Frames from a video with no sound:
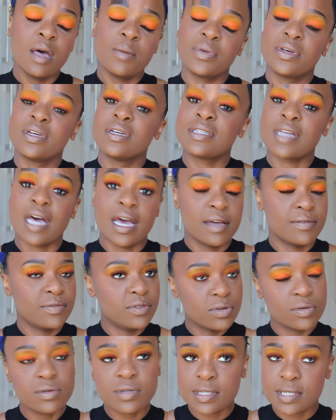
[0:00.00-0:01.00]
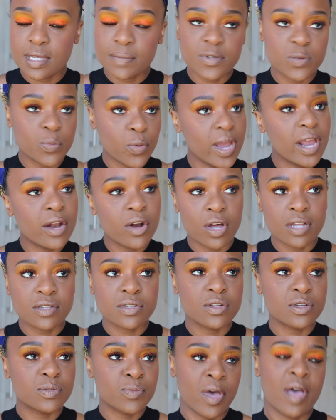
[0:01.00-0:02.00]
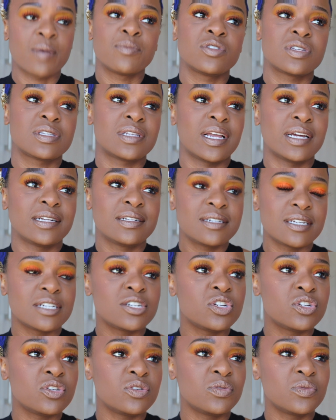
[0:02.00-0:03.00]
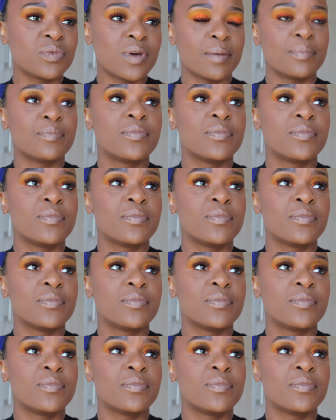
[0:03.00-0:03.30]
Because I have used some spray nozzles, but I'm just like, did you?